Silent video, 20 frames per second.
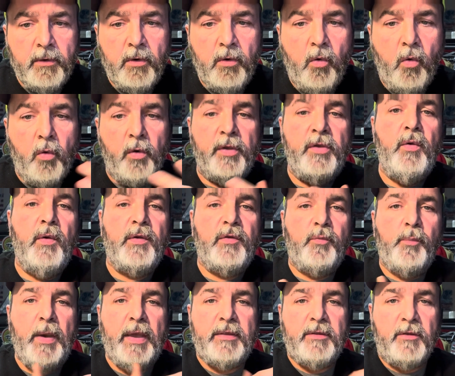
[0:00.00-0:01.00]
or you
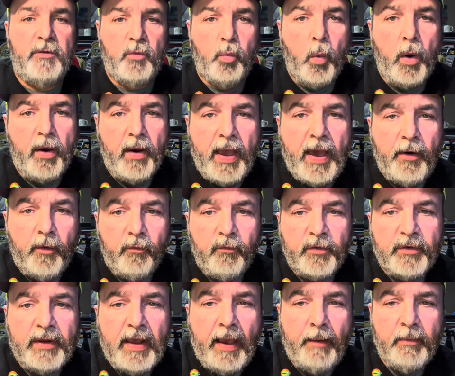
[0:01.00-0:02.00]
expect it to wear out
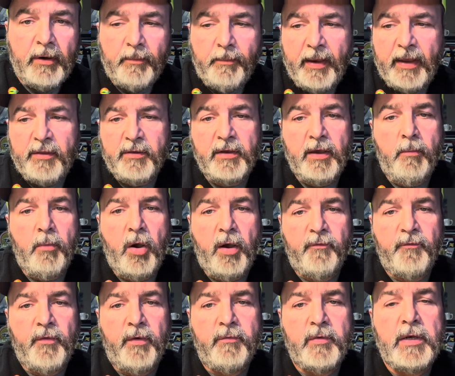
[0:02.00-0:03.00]
over time and the paint to come
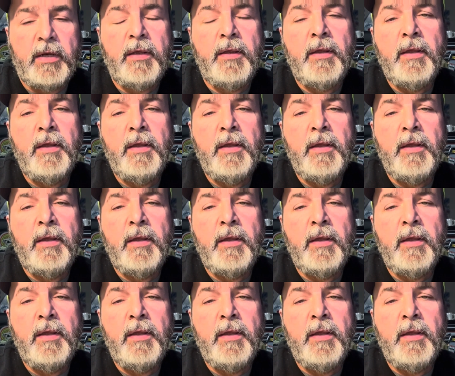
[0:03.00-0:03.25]
off of it.